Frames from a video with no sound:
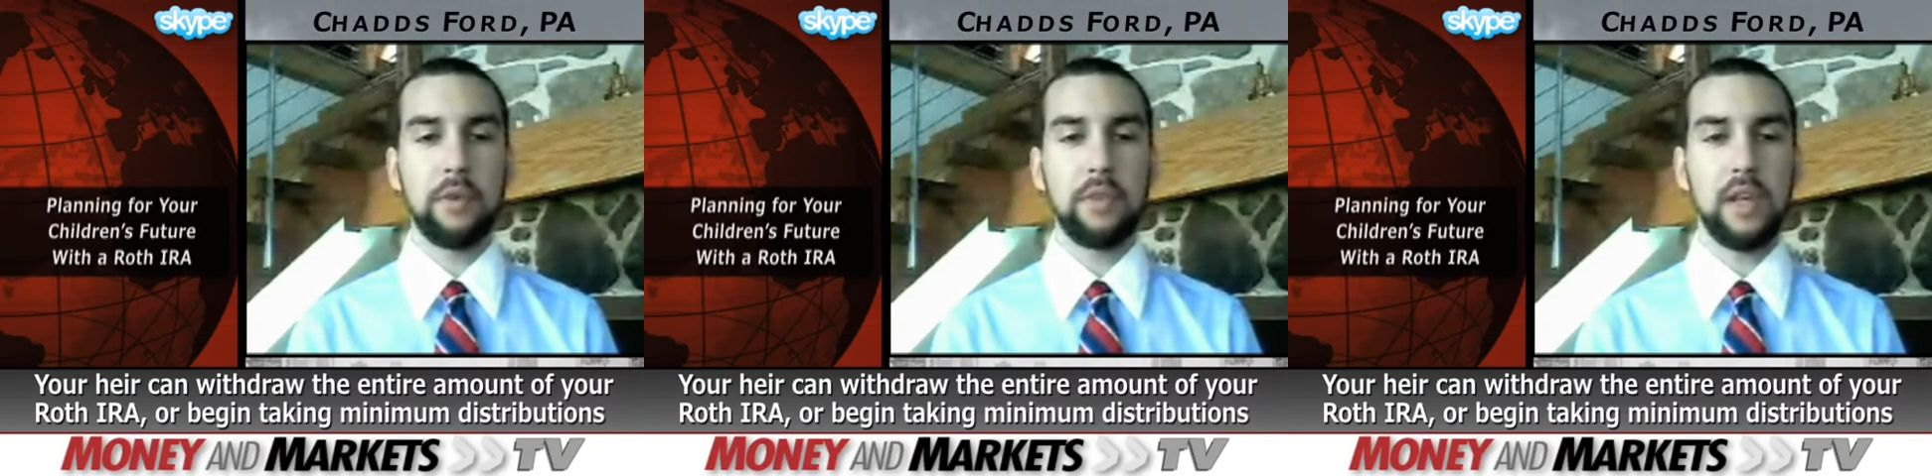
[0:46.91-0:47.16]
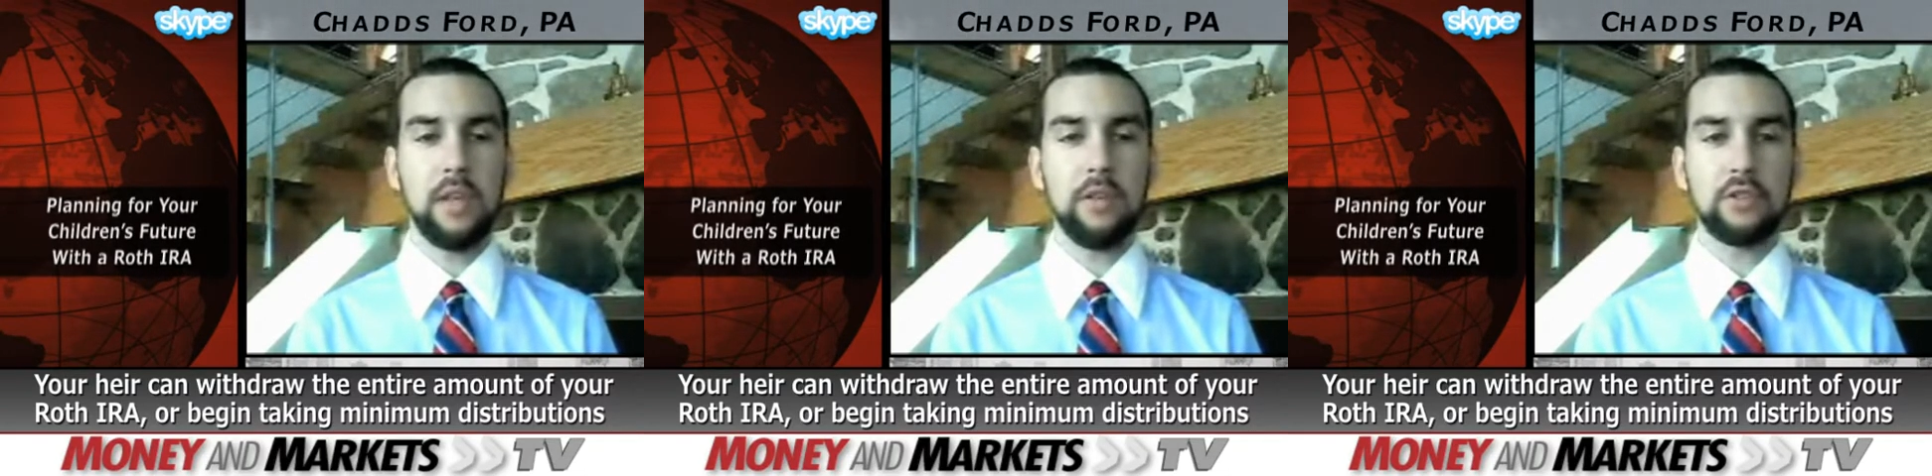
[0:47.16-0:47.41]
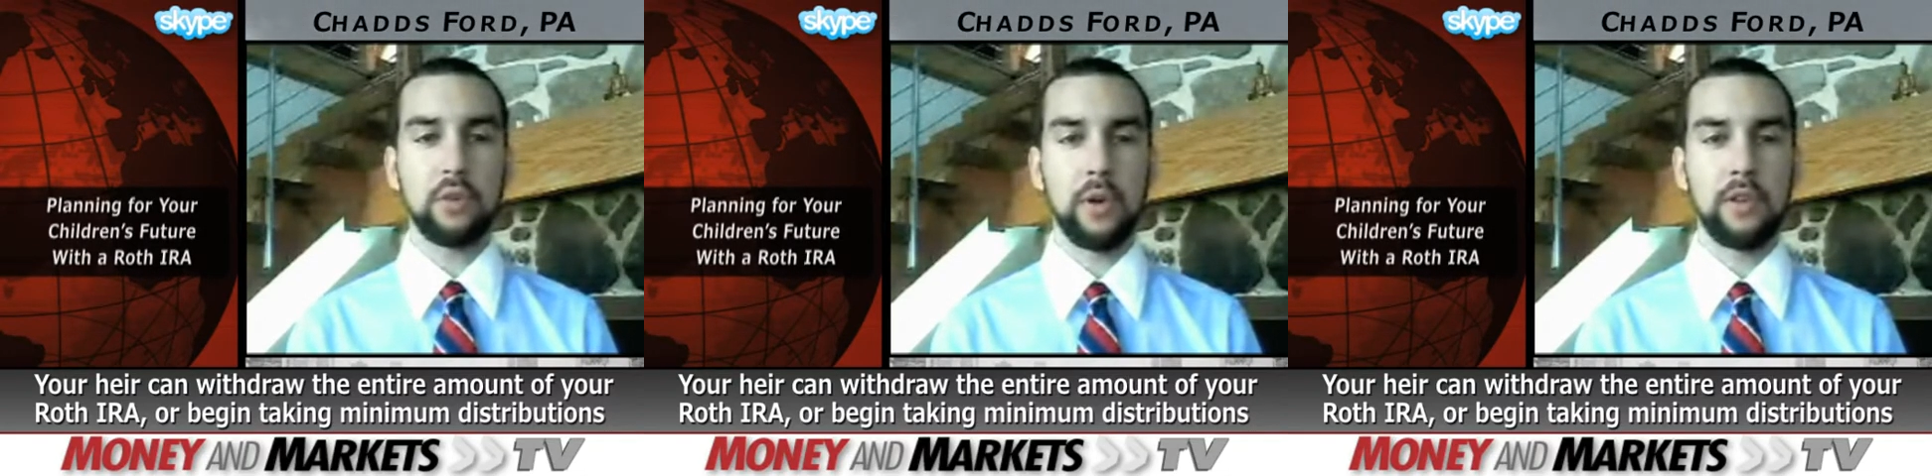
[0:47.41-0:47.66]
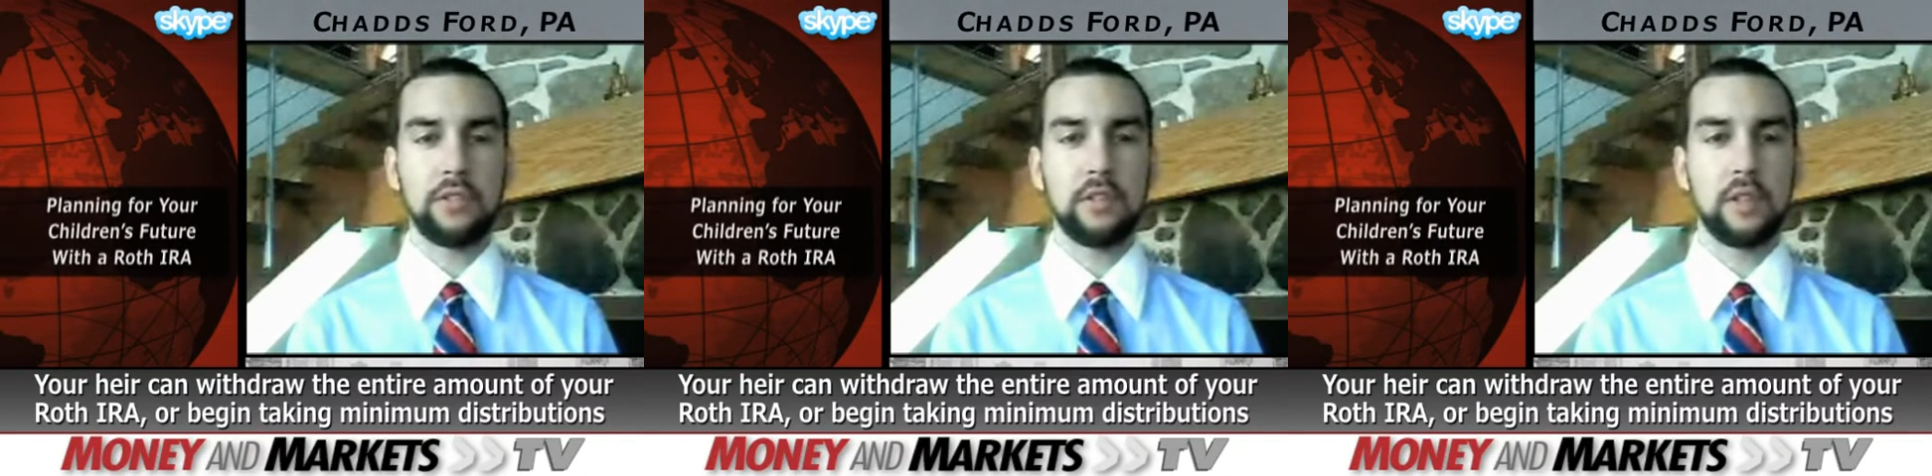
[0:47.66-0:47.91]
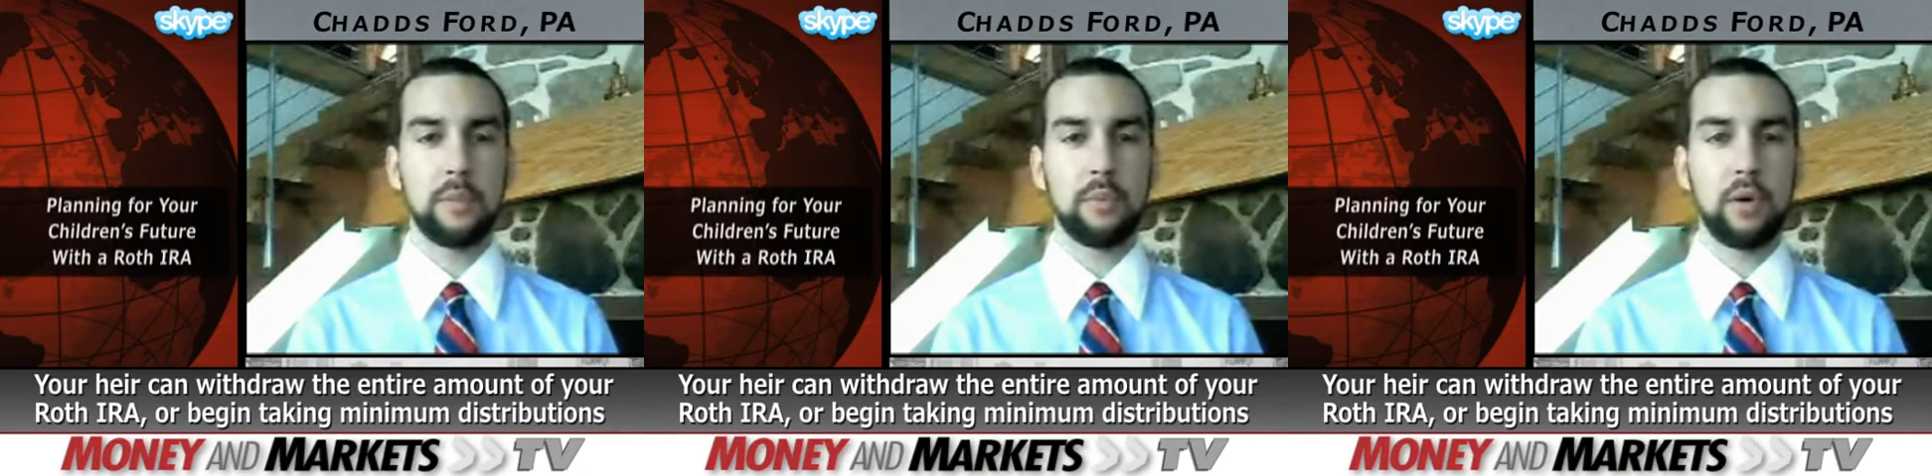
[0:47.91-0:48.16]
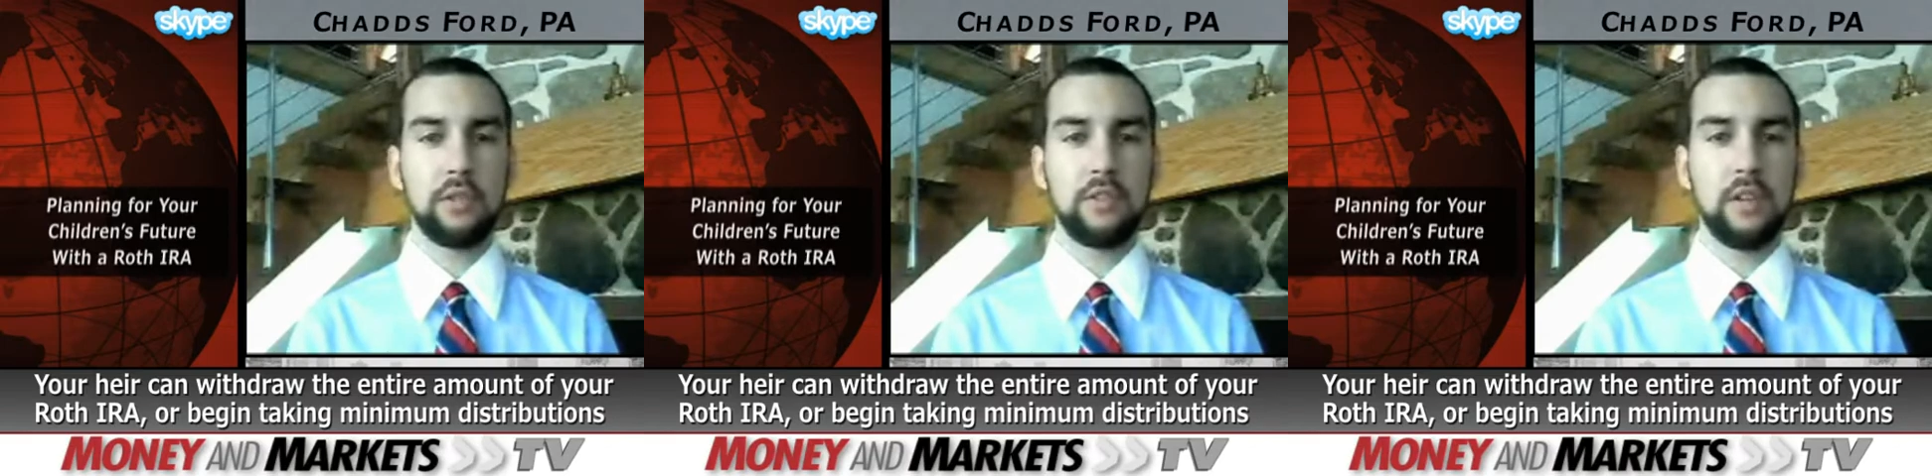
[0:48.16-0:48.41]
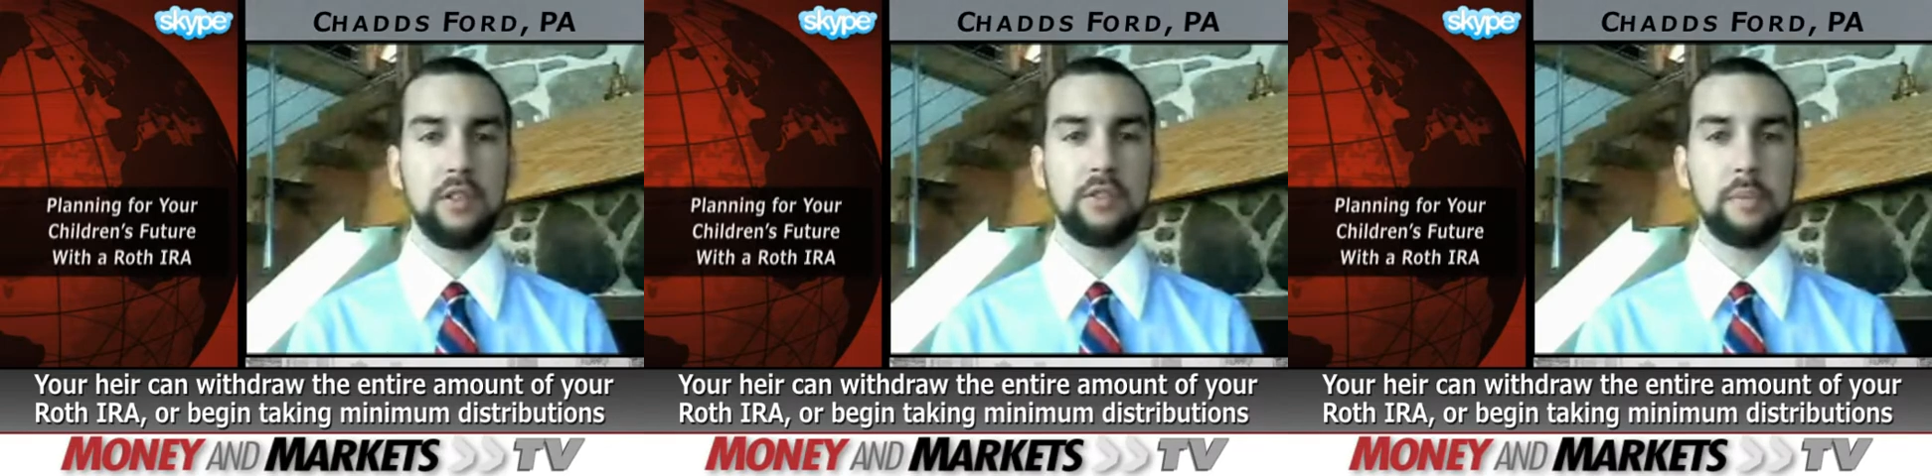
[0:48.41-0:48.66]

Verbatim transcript: And with either choice, the proceeds